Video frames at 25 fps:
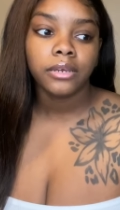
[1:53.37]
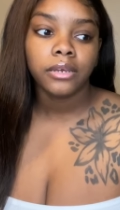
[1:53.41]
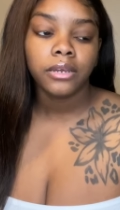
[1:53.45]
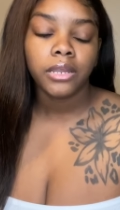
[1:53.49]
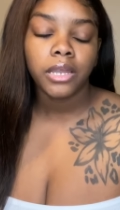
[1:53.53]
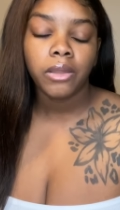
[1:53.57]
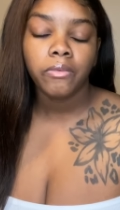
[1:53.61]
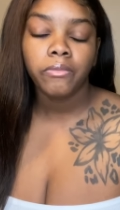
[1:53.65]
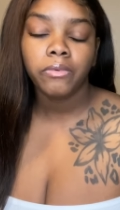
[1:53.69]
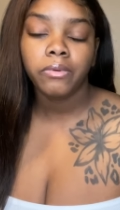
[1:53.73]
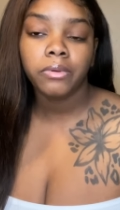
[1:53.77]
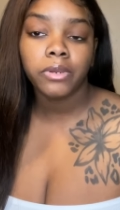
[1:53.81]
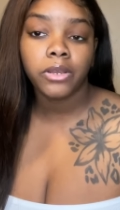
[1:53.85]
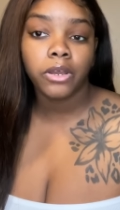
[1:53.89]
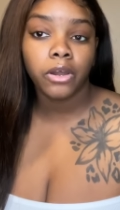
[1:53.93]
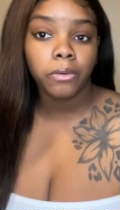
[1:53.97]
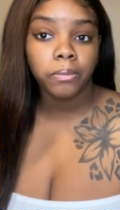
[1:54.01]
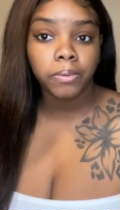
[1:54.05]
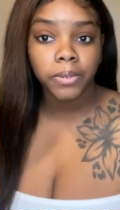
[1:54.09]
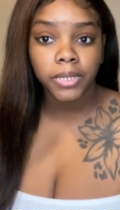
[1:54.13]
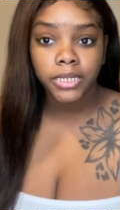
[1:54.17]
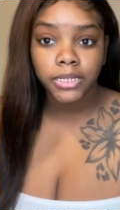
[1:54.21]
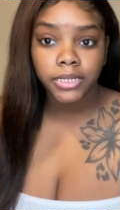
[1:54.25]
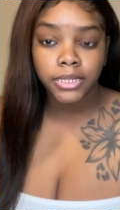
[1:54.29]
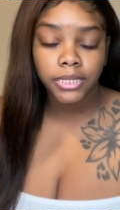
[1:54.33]
would go
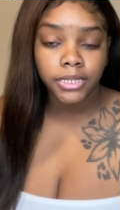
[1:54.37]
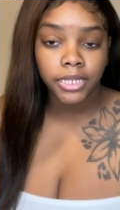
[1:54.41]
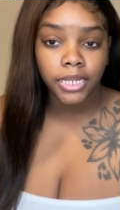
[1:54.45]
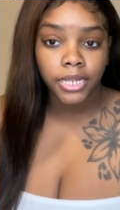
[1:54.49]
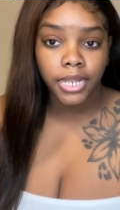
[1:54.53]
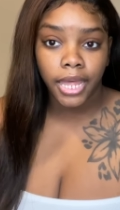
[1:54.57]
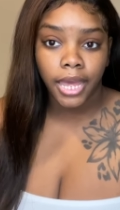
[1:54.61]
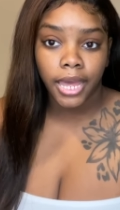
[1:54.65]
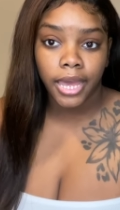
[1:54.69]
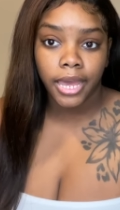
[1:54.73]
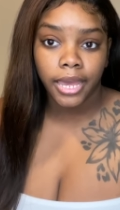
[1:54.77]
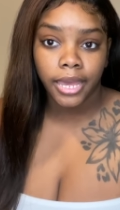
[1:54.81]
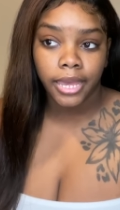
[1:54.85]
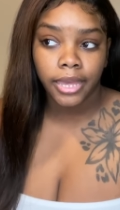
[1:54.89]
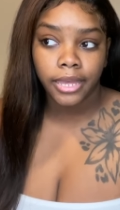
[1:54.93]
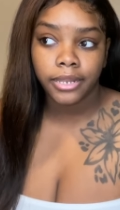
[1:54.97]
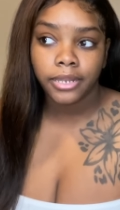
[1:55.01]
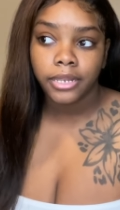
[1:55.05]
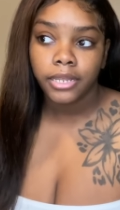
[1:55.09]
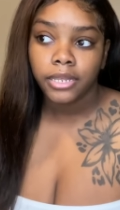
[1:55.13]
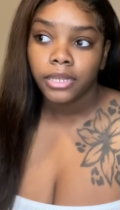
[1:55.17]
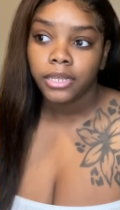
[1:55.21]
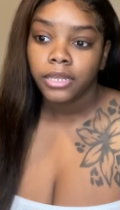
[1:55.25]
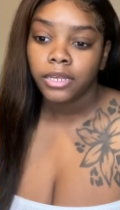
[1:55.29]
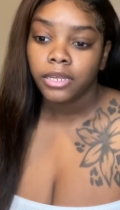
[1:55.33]
places a lot,
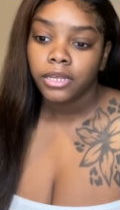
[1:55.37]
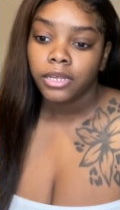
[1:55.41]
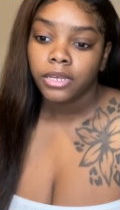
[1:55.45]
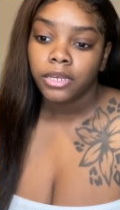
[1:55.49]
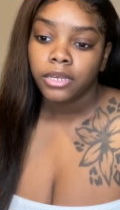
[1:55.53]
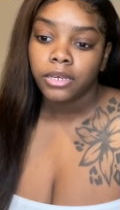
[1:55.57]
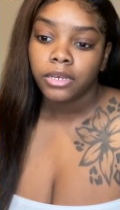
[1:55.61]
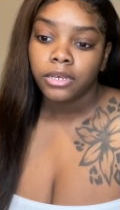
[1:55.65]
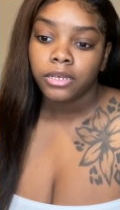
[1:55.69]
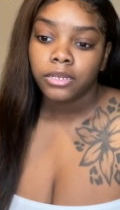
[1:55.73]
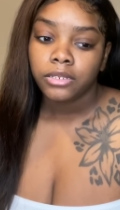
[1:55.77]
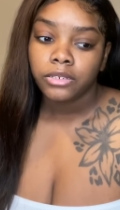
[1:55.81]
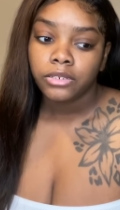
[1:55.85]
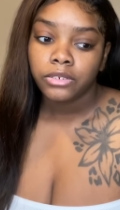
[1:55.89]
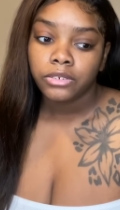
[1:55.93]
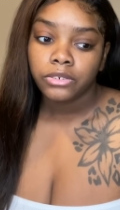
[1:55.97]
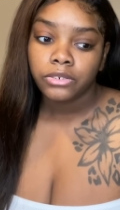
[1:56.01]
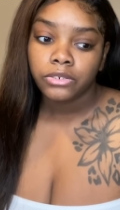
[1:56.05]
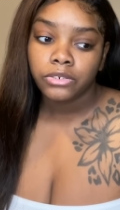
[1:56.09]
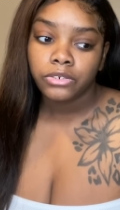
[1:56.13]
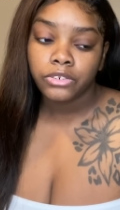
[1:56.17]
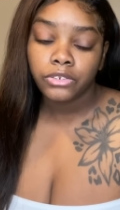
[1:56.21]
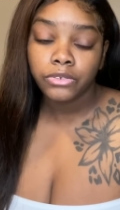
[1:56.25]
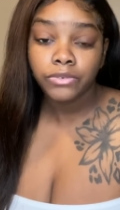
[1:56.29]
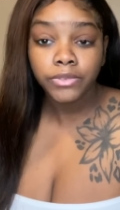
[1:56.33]

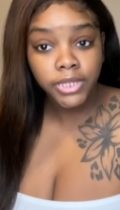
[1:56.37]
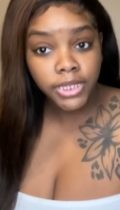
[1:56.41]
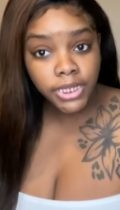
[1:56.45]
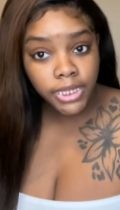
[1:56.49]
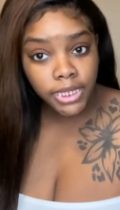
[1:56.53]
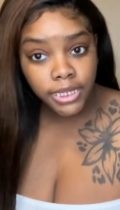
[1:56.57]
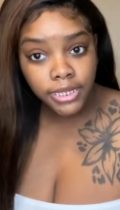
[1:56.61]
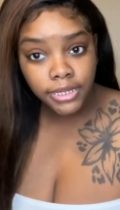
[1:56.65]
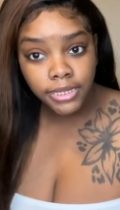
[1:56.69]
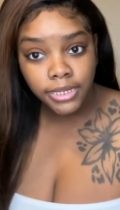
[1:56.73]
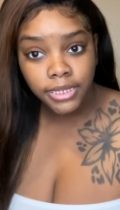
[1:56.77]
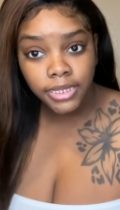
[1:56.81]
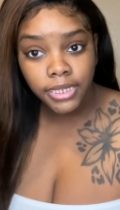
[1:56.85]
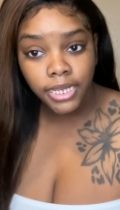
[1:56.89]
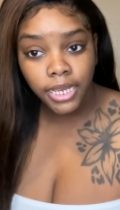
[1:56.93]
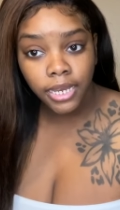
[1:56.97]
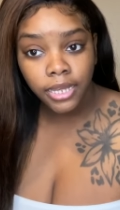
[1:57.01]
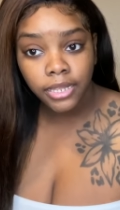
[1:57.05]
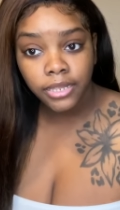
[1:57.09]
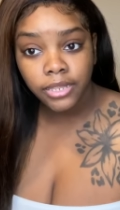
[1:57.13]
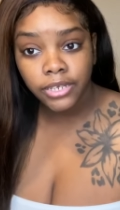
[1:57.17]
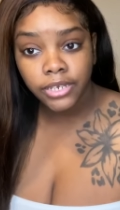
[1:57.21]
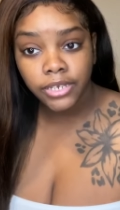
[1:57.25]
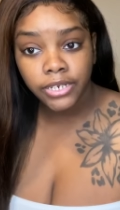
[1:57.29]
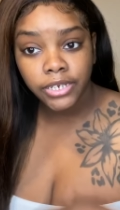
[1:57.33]
do things
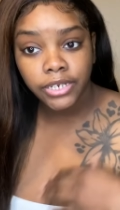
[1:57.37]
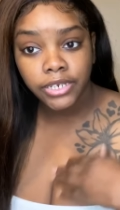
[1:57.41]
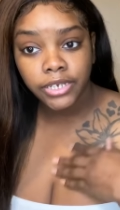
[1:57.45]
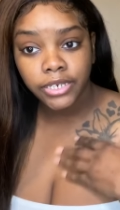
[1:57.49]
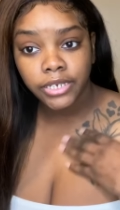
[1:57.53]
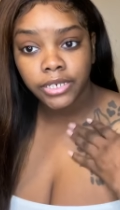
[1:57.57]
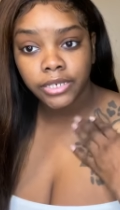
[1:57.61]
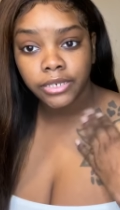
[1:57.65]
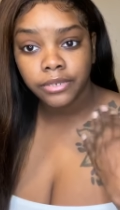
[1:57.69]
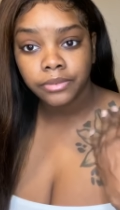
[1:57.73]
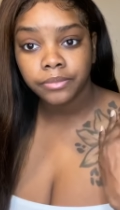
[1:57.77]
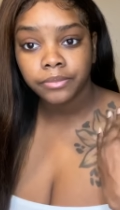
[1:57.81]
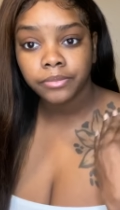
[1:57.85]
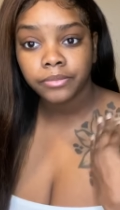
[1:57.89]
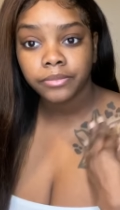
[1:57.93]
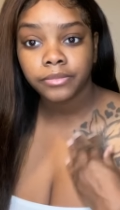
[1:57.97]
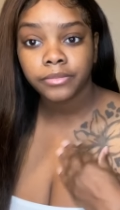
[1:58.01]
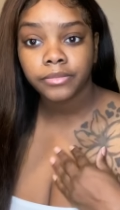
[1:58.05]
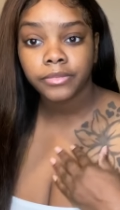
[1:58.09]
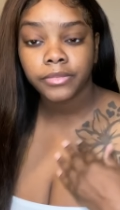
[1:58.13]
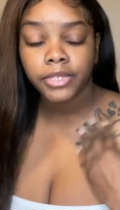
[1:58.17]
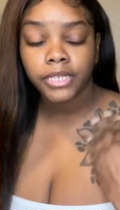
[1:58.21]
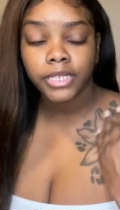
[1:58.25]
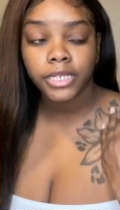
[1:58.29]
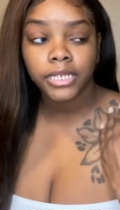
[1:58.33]
together.
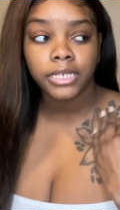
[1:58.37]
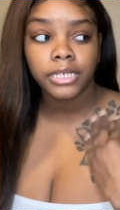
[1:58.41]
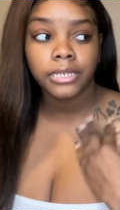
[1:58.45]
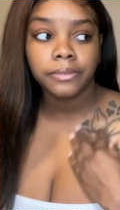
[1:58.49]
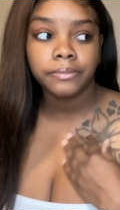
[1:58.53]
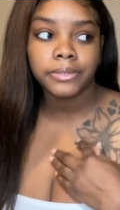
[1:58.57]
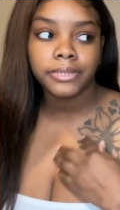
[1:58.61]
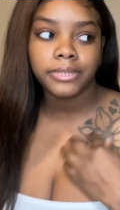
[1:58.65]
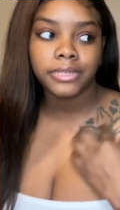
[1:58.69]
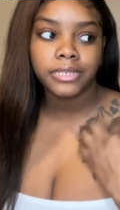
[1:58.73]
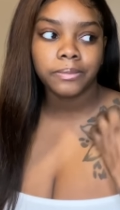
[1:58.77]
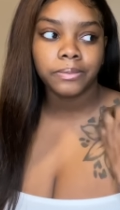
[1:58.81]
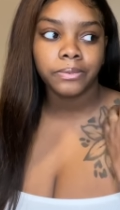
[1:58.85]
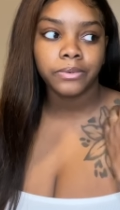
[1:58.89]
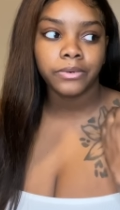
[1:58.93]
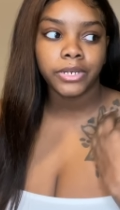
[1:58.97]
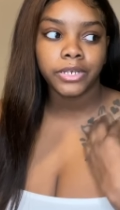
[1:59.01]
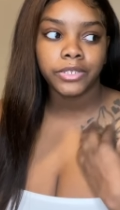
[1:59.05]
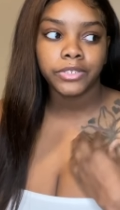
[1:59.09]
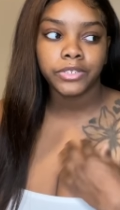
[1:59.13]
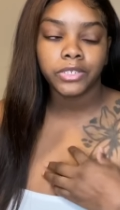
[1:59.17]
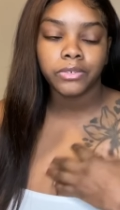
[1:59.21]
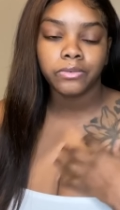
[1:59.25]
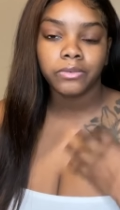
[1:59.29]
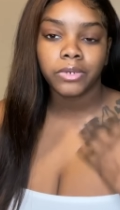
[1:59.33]
It was to the point
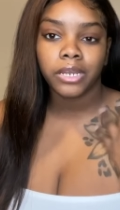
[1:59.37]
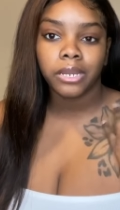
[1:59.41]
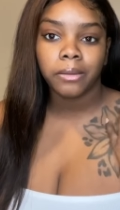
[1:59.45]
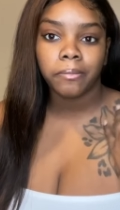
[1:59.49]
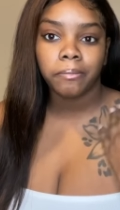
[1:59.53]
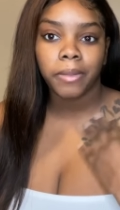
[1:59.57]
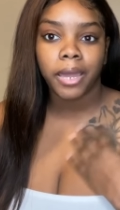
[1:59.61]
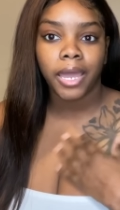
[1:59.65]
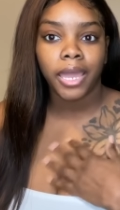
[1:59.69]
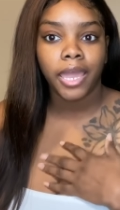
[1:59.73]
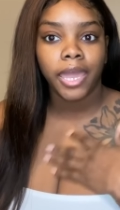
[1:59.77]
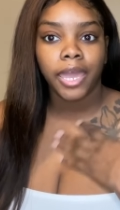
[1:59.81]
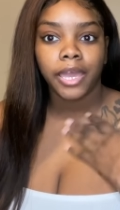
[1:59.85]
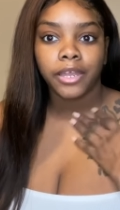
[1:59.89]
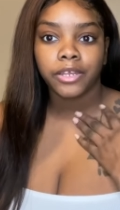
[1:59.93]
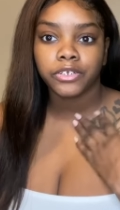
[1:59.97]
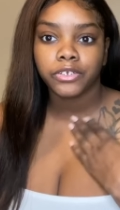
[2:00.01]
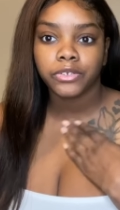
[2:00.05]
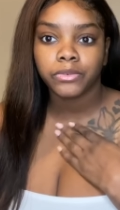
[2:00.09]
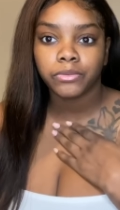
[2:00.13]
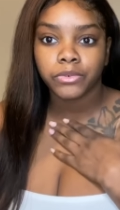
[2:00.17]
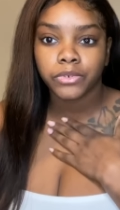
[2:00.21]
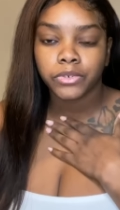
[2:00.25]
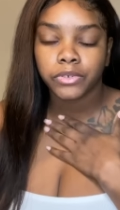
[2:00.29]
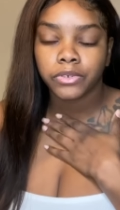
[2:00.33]
to where my
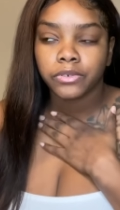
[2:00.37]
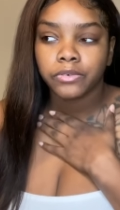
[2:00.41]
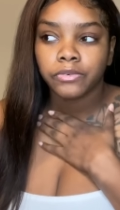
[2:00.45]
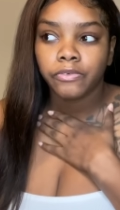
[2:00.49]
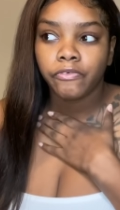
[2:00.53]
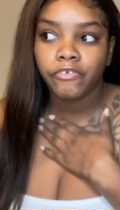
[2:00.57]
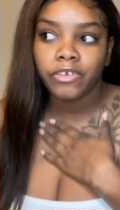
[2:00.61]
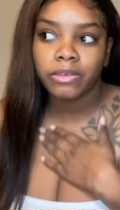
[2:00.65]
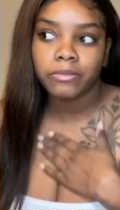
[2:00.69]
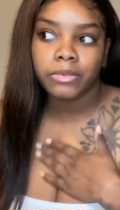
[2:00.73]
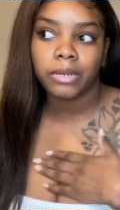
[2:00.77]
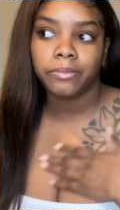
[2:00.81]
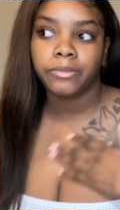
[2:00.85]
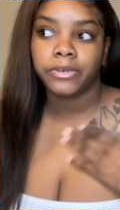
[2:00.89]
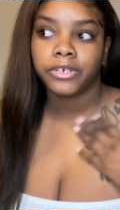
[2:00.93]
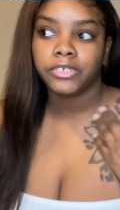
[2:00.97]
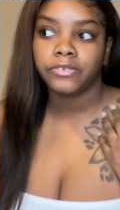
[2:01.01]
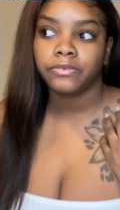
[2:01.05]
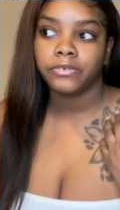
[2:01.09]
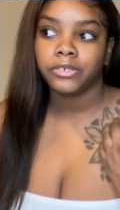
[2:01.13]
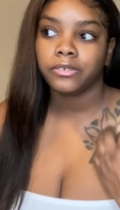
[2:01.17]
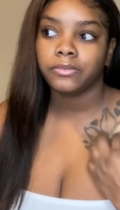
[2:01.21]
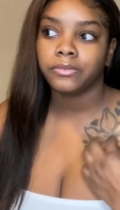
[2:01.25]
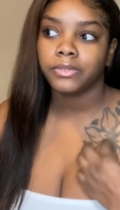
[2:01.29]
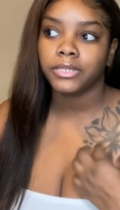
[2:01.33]
actual female best
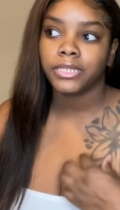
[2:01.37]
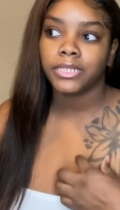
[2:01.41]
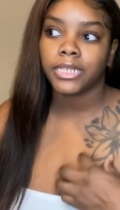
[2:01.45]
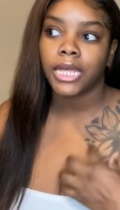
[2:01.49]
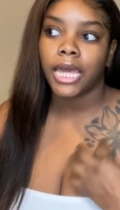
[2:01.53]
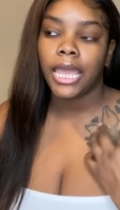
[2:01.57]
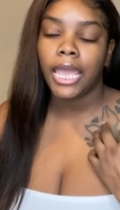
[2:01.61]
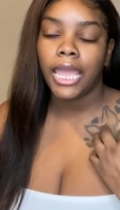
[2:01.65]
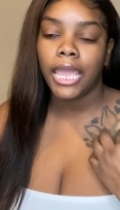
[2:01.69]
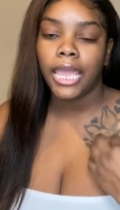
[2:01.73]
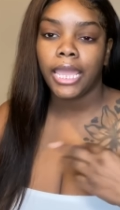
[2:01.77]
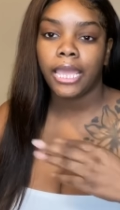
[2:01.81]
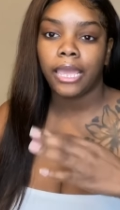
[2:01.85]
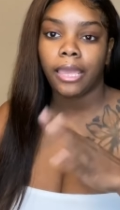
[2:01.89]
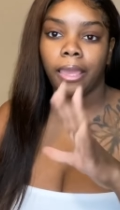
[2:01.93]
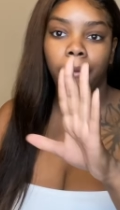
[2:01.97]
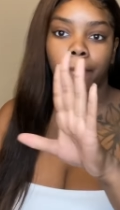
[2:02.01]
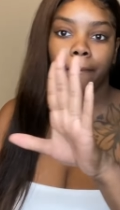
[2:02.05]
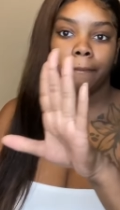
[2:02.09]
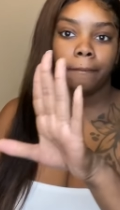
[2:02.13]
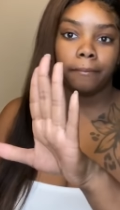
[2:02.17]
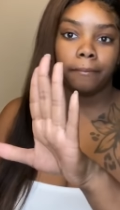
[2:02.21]
friend was like, hey,